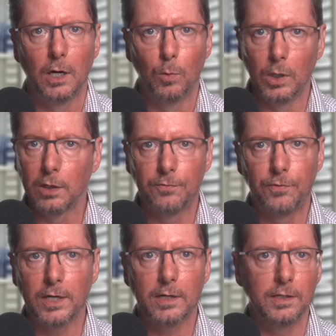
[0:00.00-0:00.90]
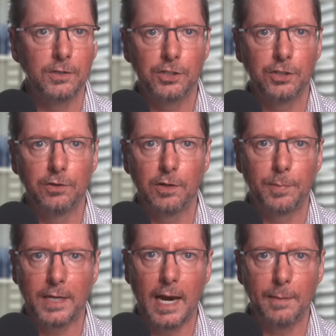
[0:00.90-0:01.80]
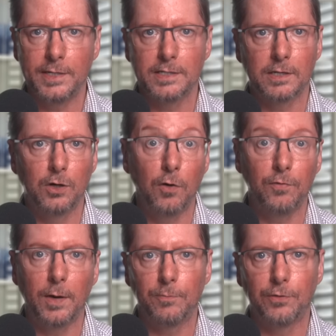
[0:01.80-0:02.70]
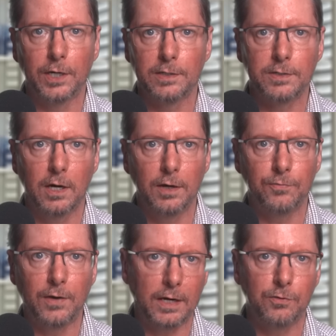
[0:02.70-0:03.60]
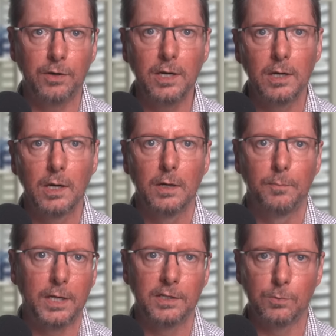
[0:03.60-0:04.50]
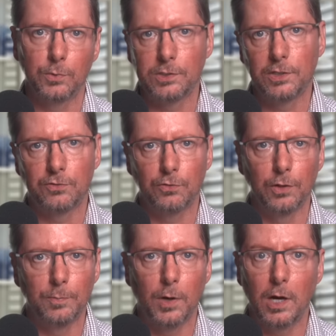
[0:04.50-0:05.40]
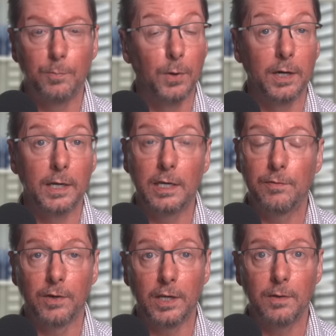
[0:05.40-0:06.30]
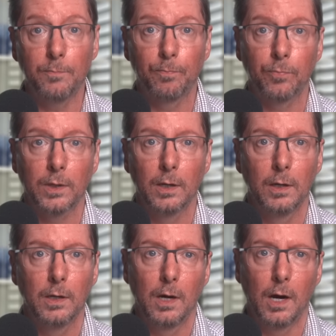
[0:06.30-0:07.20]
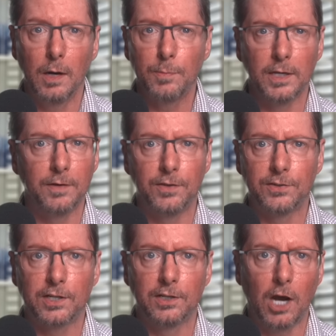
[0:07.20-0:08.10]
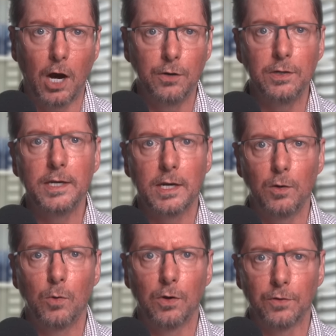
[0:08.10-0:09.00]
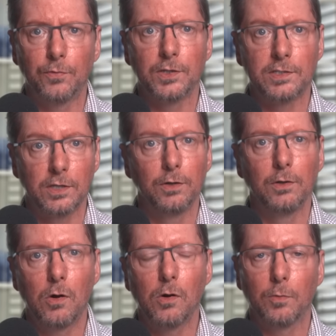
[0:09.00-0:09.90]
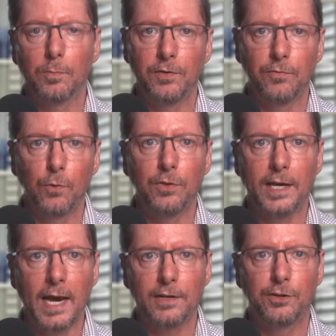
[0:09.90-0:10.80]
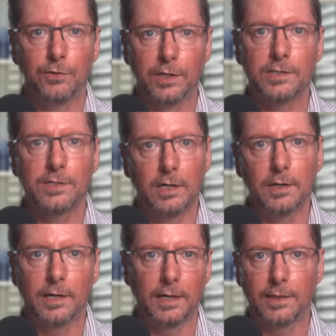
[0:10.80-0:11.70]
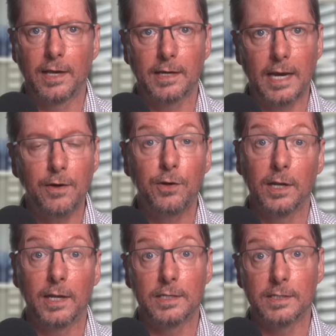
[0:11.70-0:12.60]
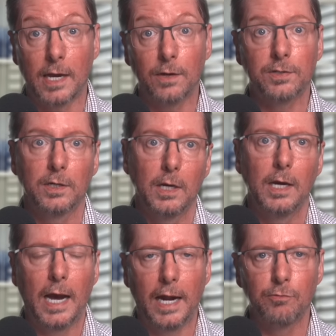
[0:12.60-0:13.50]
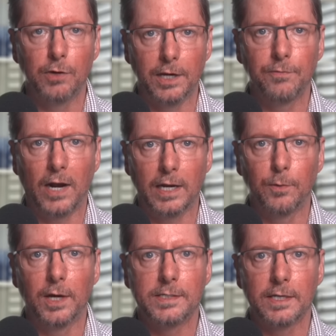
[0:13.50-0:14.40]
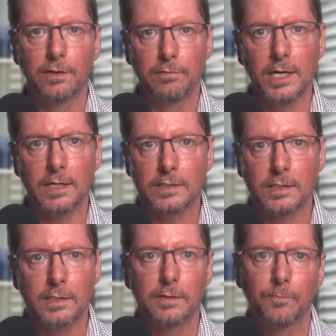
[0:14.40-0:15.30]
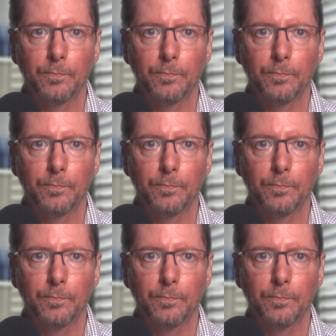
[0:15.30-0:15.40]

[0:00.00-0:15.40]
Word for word: Will the vehicle insurer be happy to cough up for an entire factory because it was destroyed by a burning EV? I believe this can only go on for so long before the actuaries start getting their calculators out and re-evaluating the risks.